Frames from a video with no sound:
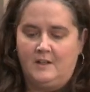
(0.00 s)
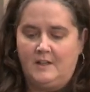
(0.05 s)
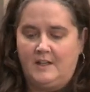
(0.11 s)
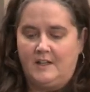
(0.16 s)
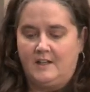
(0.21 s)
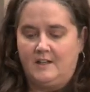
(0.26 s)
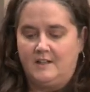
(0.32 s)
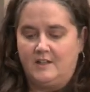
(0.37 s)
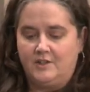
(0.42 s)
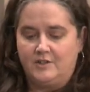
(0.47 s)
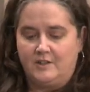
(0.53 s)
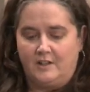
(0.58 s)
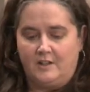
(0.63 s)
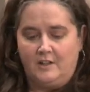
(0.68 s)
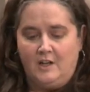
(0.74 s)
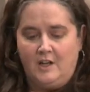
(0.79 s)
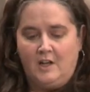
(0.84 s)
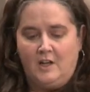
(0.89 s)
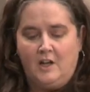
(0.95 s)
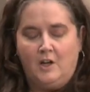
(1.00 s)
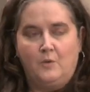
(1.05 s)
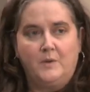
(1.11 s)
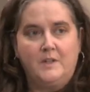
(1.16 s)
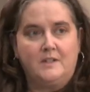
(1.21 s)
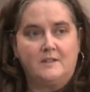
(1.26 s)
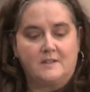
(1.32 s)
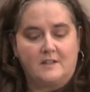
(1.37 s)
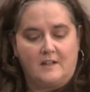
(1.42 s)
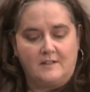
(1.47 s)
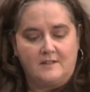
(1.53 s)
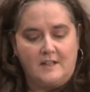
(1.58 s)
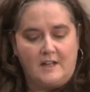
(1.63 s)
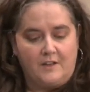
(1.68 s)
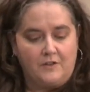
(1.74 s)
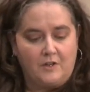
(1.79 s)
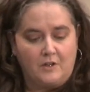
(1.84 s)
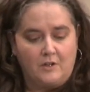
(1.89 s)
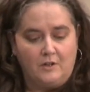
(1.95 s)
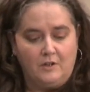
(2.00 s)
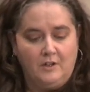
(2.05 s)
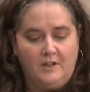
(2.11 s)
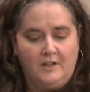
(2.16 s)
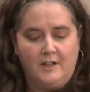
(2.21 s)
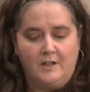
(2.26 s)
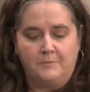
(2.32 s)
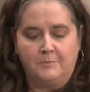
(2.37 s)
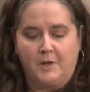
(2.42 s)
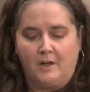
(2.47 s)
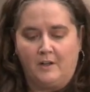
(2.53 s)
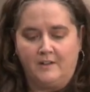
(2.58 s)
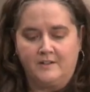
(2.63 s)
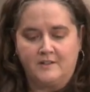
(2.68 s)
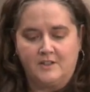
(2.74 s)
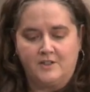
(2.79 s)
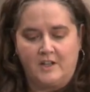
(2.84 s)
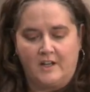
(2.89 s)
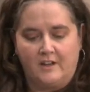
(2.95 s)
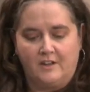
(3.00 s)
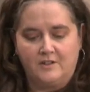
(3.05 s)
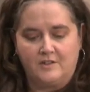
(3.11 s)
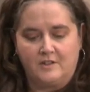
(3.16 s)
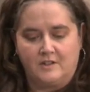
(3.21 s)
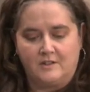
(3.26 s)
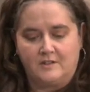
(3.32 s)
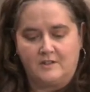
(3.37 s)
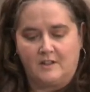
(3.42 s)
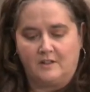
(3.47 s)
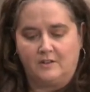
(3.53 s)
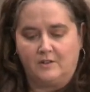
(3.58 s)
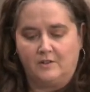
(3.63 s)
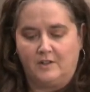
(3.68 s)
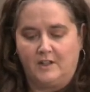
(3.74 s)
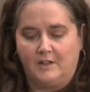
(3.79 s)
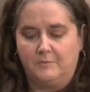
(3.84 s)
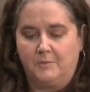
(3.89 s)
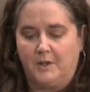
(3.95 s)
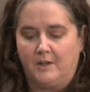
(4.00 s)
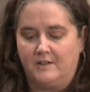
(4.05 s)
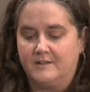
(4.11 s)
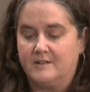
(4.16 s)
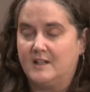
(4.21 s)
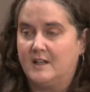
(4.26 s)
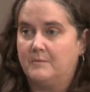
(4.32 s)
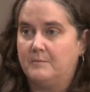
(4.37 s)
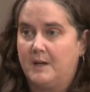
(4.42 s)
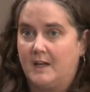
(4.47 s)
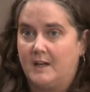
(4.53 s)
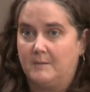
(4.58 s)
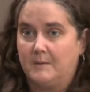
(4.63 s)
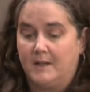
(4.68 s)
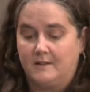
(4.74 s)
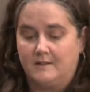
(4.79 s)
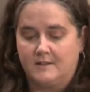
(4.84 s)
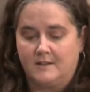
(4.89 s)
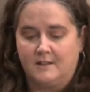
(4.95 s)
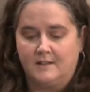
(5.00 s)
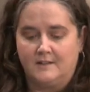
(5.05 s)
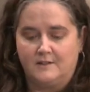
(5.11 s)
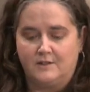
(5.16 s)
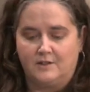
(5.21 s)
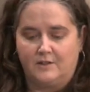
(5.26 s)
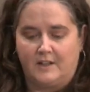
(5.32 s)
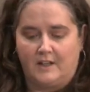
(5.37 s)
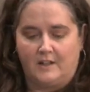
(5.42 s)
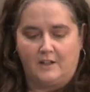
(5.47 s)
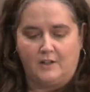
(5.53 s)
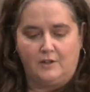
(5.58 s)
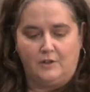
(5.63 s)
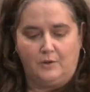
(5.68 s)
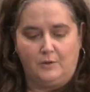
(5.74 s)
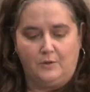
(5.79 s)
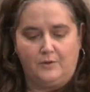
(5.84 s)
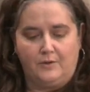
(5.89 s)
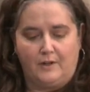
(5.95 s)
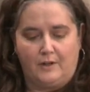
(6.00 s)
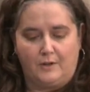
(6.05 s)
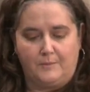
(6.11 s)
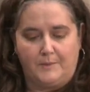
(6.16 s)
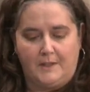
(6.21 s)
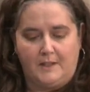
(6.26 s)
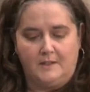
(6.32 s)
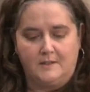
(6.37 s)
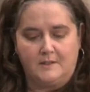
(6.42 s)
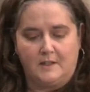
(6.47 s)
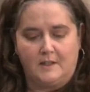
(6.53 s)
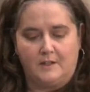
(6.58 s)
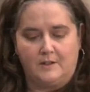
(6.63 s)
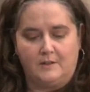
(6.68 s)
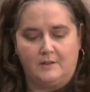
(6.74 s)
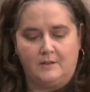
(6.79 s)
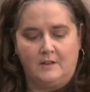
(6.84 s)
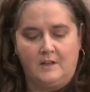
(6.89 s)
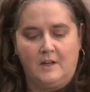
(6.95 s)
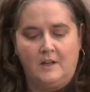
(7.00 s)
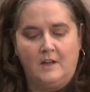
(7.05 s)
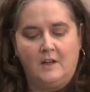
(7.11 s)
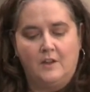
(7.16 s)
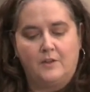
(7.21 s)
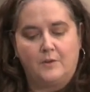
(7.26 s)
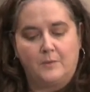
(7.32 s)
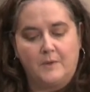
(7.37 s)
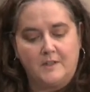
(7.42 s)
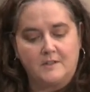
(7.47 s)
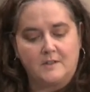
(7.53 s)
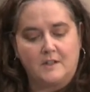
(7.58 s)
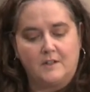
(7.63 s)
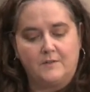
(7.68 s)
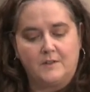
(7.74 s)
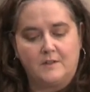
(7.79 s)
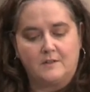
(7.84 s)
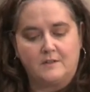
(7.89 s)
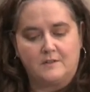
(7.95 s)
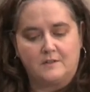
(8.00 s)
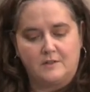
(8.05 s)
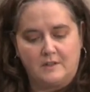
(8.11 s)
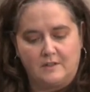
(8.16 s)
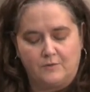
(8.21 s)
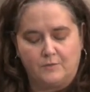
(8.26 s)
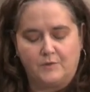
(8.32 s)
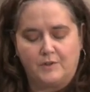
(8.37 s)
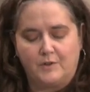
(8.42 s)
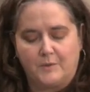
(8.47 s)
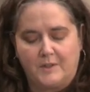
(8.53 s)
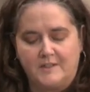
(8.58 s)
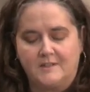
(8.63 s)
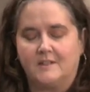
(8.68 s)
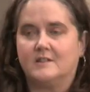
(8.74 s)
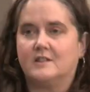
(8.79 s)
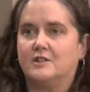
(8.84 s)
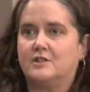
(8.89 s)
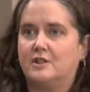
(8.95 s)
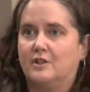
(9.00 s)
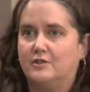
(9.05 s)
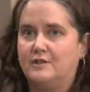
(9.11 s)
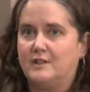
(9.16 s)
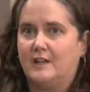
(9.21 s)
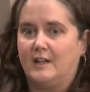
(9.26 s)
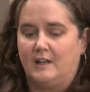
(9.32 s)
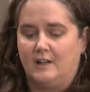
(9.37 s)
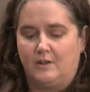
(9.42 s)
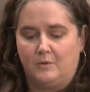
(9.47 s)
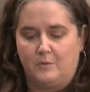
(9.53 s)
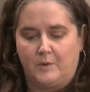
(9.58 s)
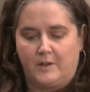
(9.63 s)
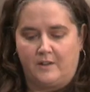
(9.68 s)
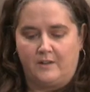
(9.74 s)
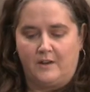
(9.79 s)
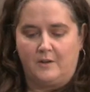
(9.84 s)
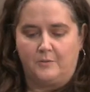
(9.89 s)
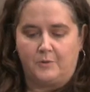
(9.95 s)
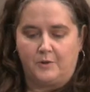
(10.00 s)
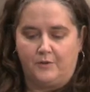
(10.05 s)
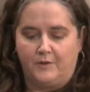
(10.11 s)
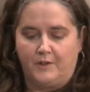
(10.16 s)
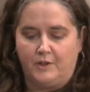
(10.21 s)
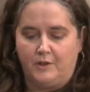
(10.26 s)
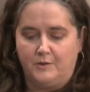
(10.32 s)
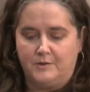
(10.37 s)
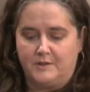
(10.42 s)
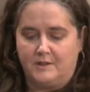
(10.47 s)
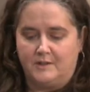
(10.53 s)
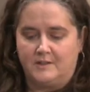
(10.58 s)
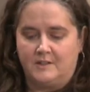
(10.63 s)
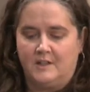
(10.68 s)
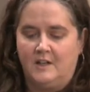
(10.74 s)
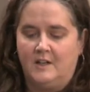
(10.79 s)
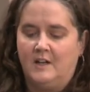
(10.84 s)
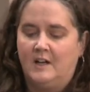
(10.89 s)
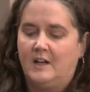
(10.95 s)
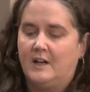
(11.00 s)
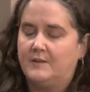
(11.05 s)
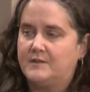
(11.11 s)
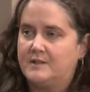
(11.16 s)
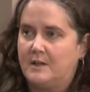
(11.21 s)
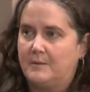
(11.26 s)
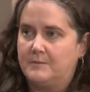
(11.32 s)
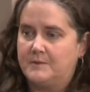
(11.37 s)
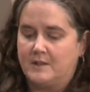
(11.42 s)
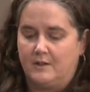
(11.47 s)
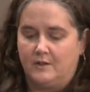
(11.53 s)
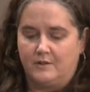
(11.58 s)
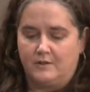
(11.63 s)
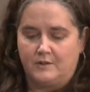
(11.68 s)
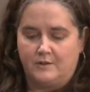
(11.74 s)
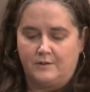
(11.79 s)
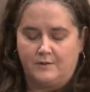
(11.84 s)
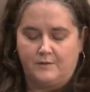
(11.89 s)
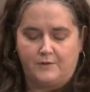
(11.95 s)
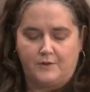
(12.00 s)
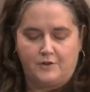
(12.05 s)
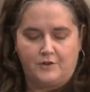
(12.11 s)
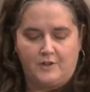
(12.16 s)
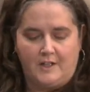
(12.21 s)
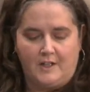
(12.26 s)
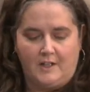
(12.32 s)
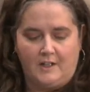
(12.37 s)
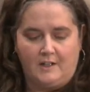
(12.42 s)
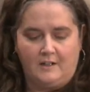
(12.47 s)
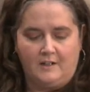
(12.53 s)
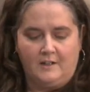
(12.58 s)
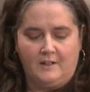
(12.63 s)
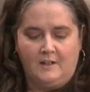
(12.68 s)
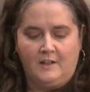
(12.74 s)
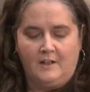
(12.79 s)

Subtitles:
In addition, we discuss ethical and policy challenges, including policy impediments to getting new therapies and the risk that's associated with unproven uses of stem cells for treatments